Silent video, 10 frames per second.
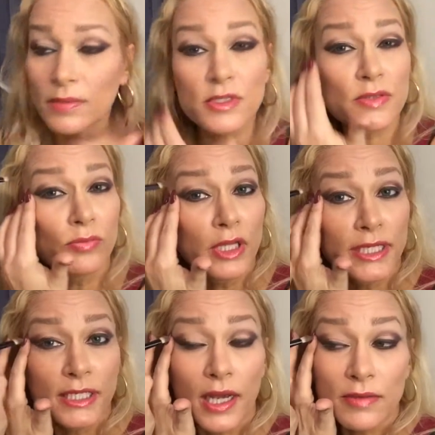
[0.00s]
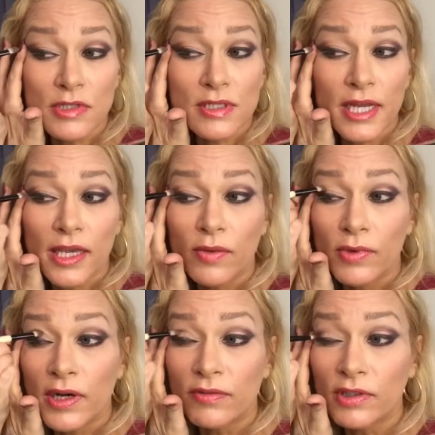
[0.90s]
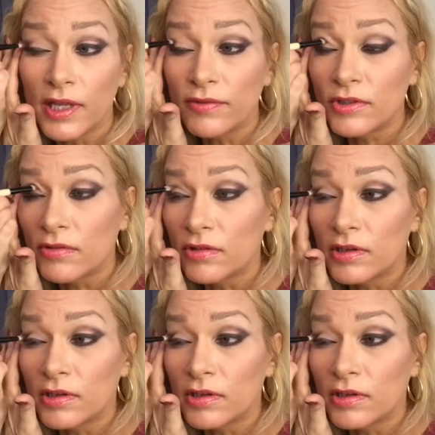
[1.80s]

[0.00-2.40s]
I'm just blending, I'm just taking whatever leftover